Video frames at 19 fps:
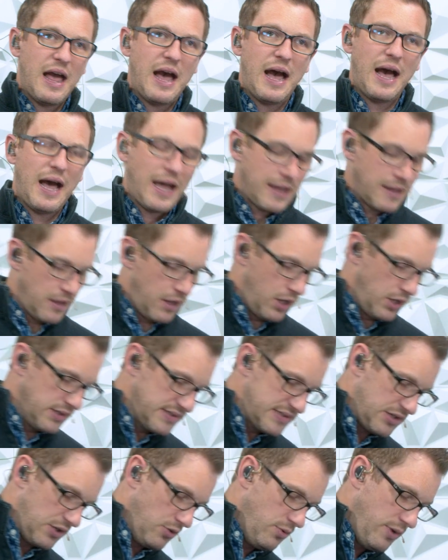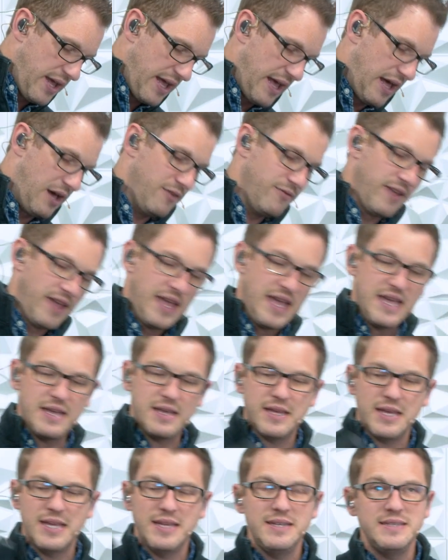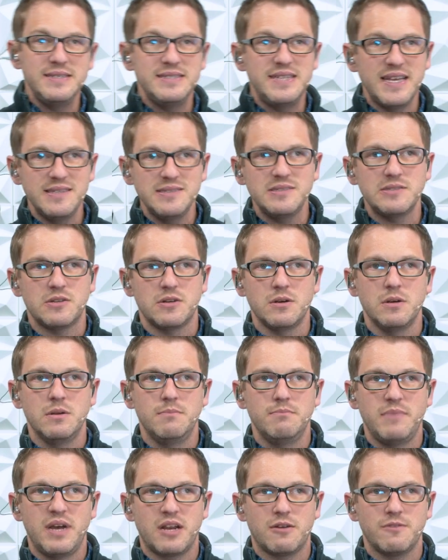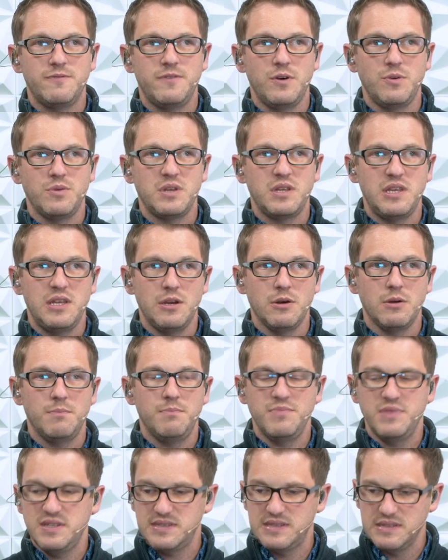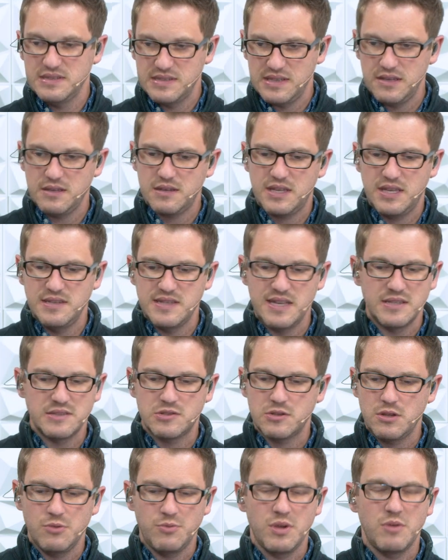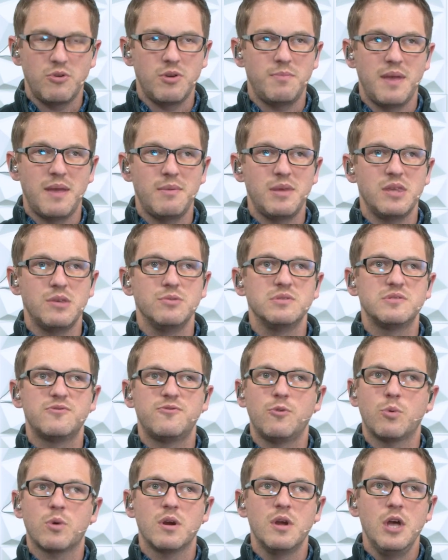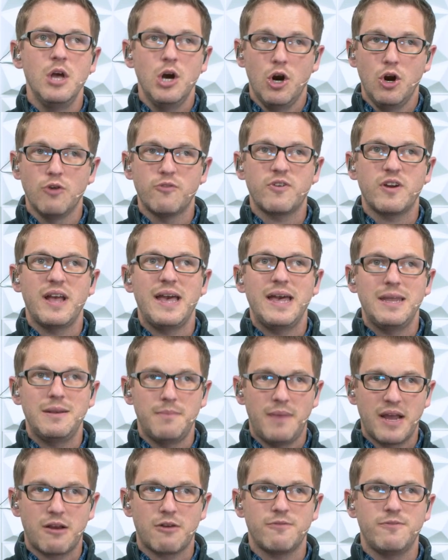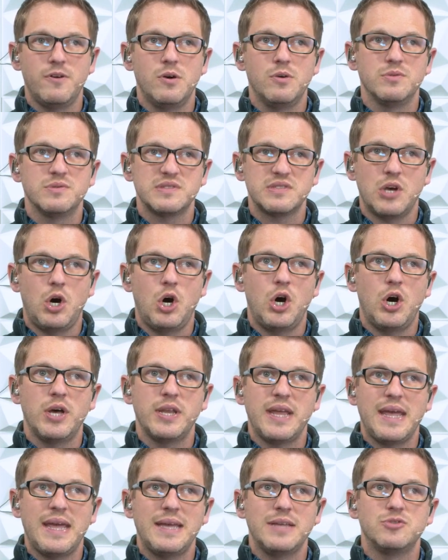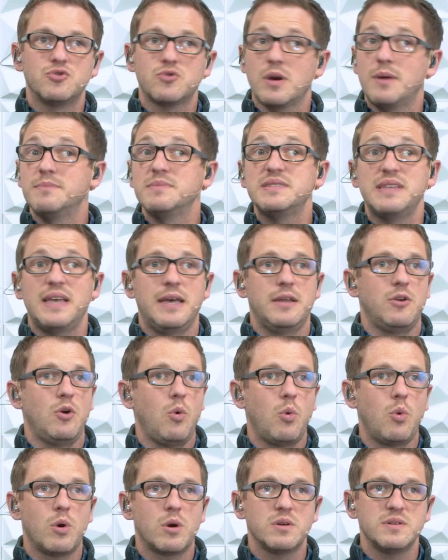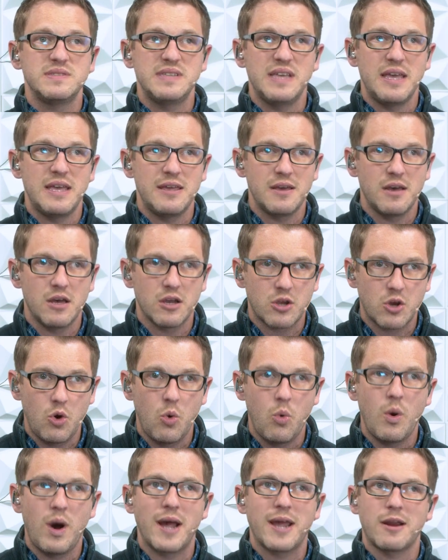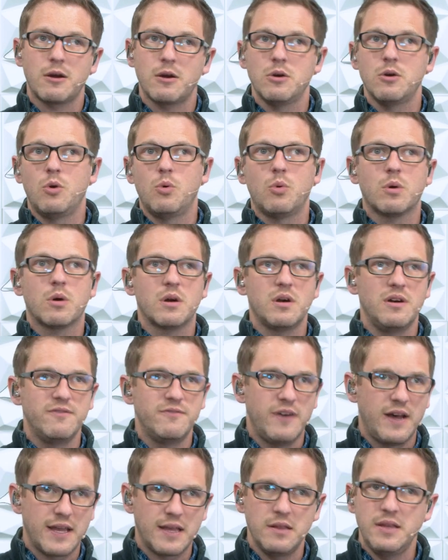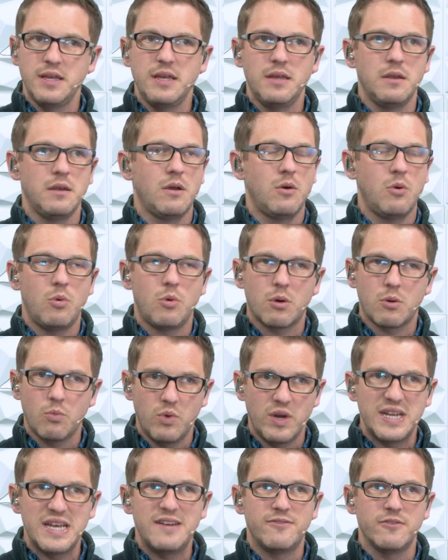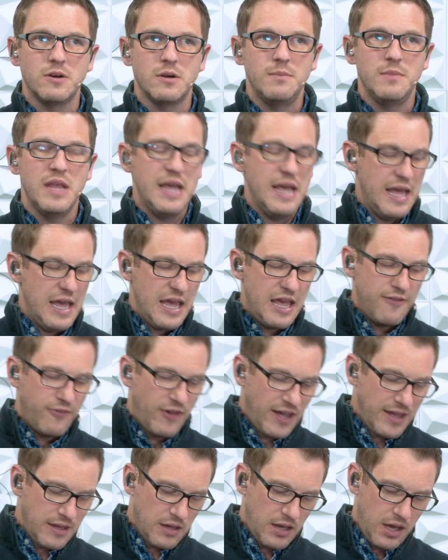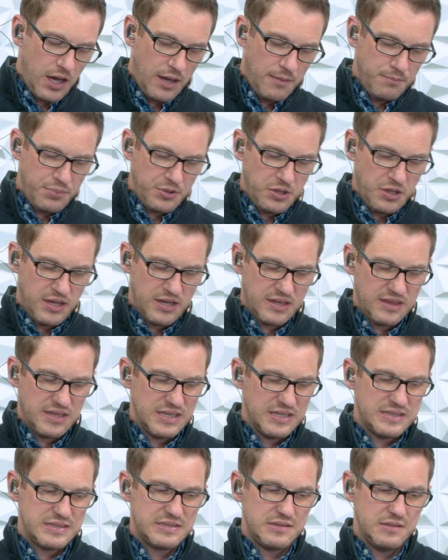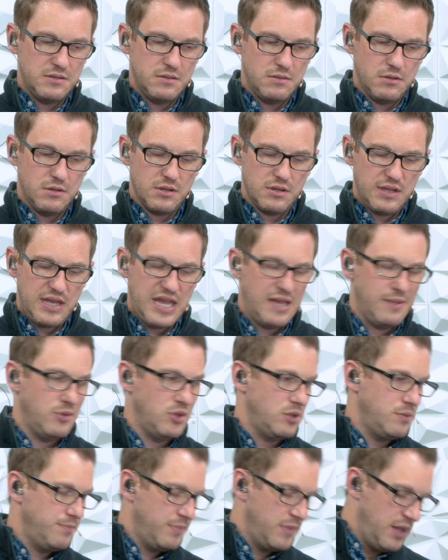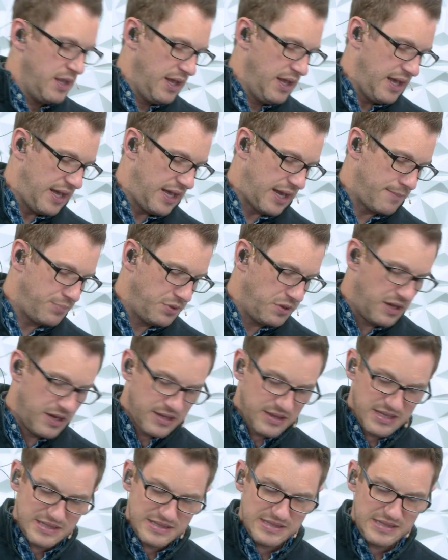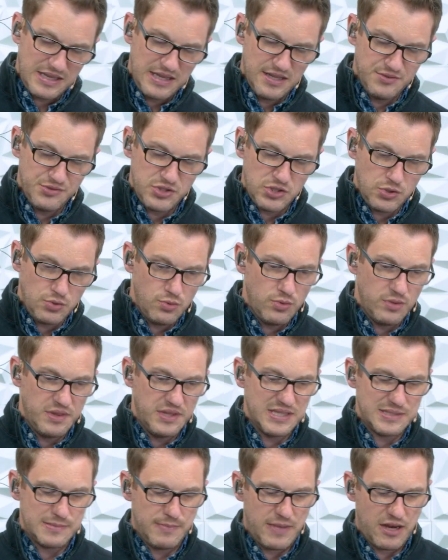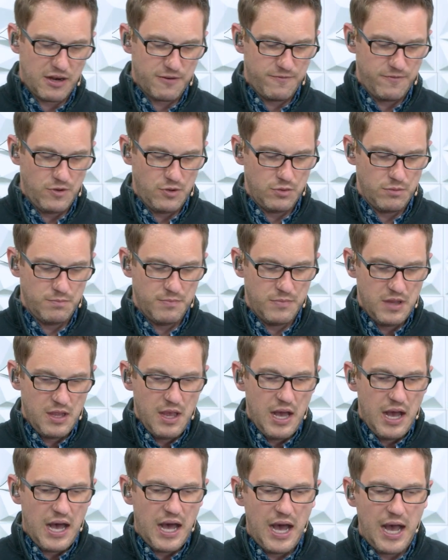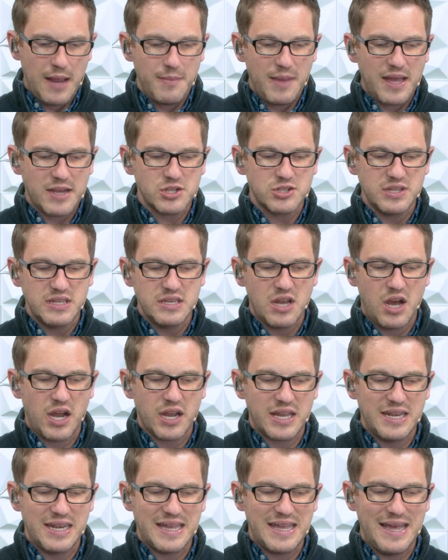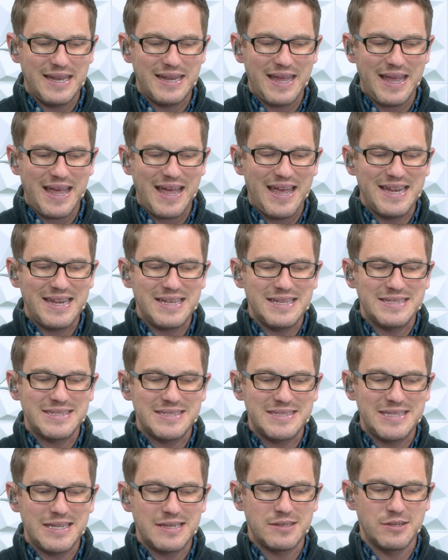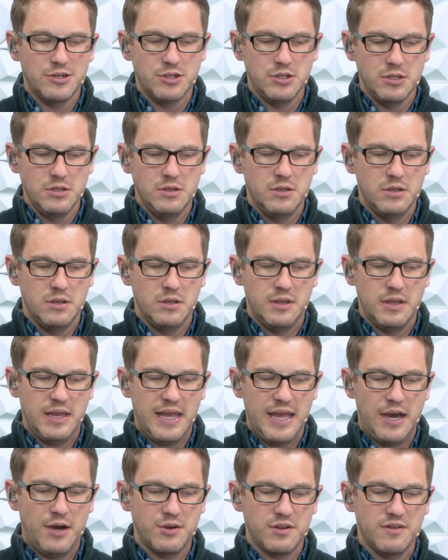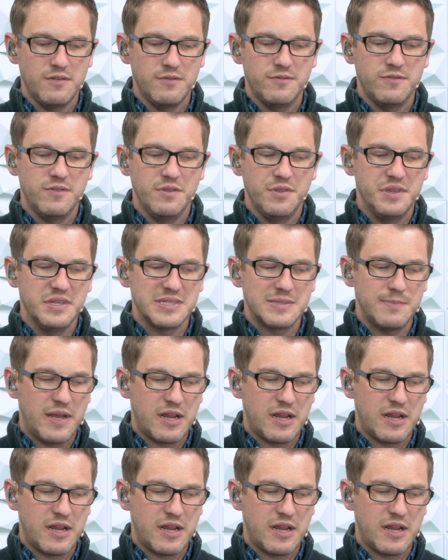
I also have a condenser microphone here. This is a condenser that we would maybe use for overhead microphones on a drum set, or say a choir or a violin or whatever. If I unplug this cable and I plug this into this microphone, I'm actually not going to get any signal out of this